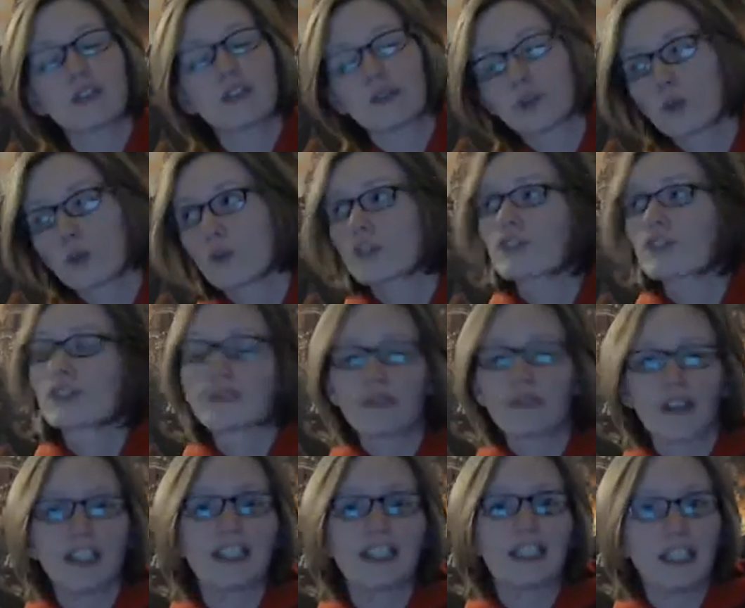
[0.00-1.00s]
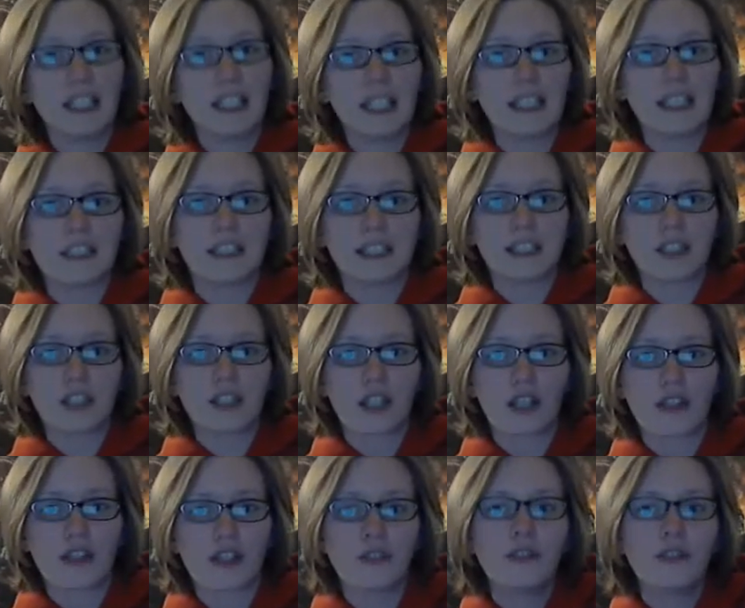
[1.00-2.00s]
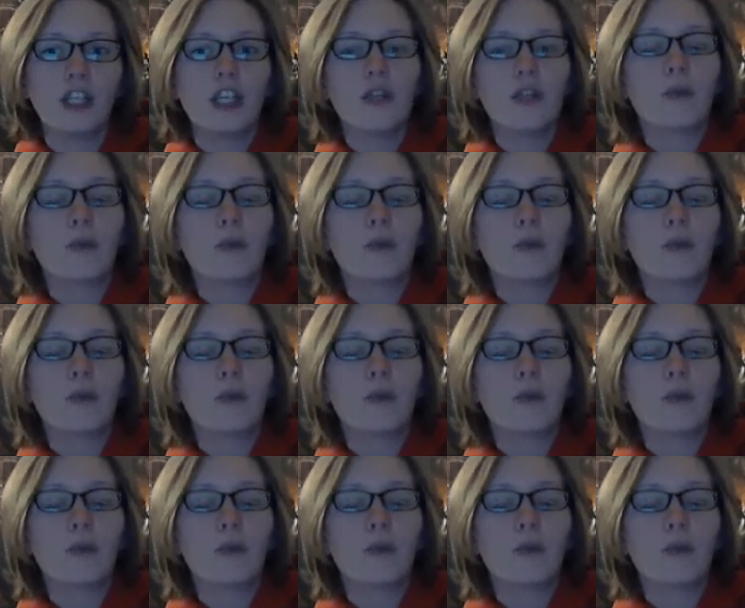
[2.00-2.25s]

of course, are fighting against each other.